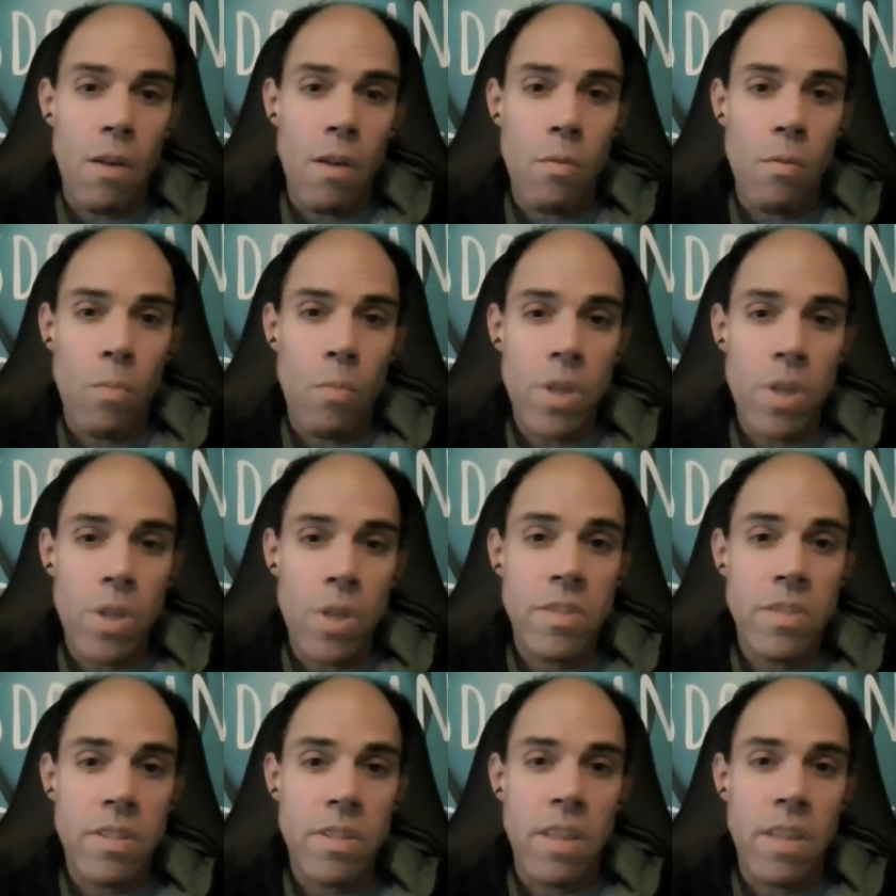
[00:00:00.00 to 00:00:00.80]
what
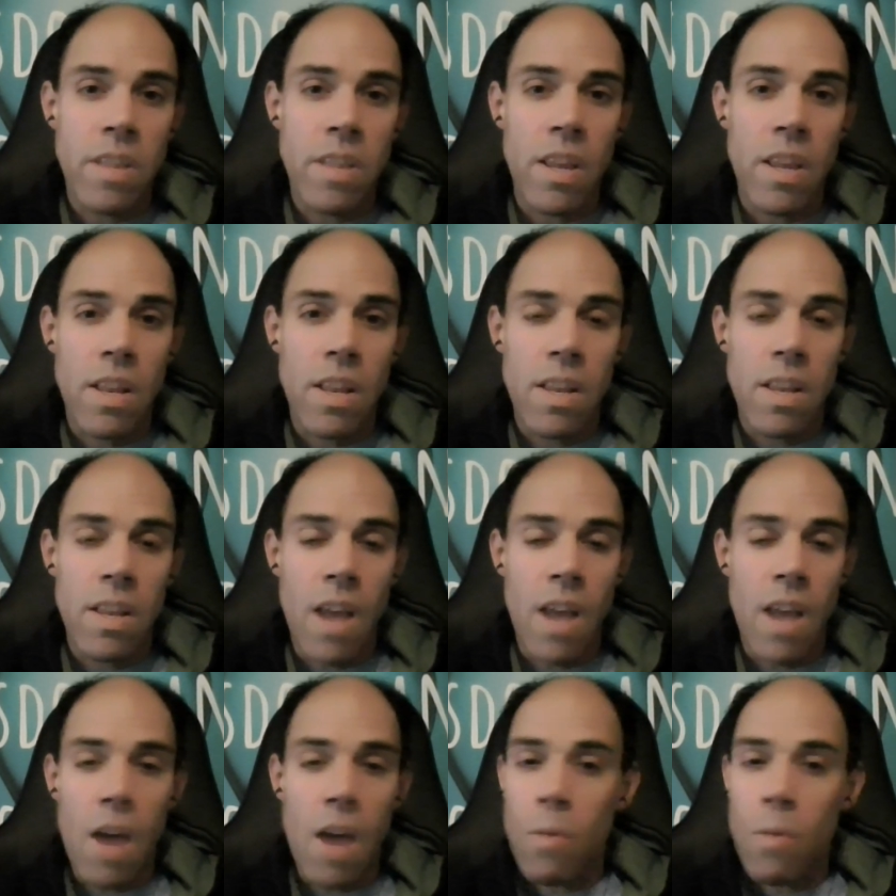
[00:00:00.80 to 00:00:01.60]
is it that
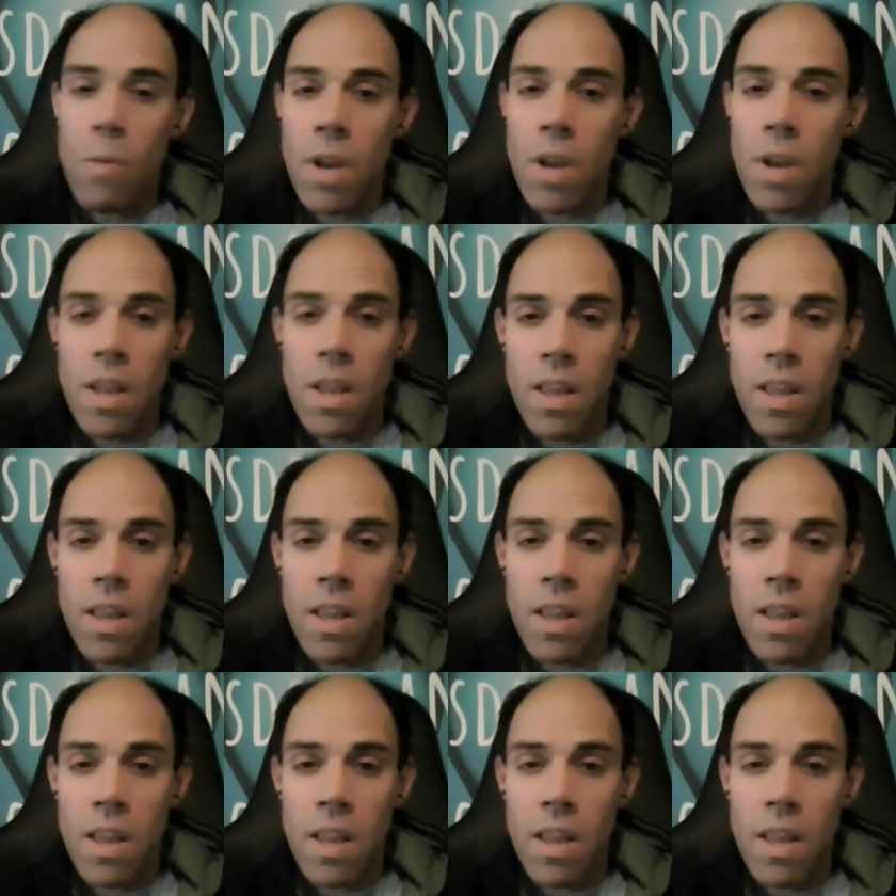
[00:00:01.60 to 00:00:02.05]
I want out of